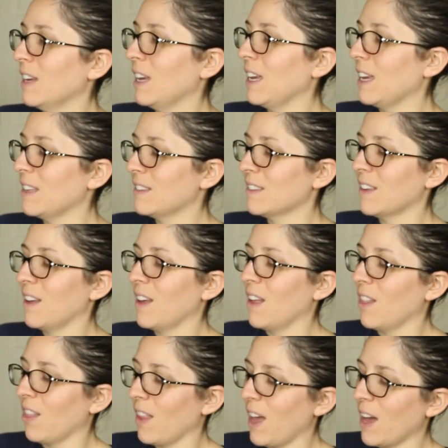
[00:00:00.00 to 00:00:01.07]
It's
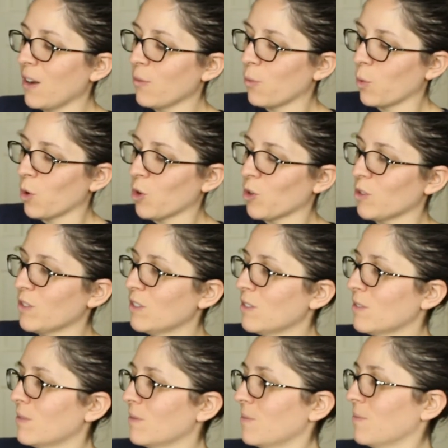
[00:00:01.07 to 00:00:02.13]
a lot of words,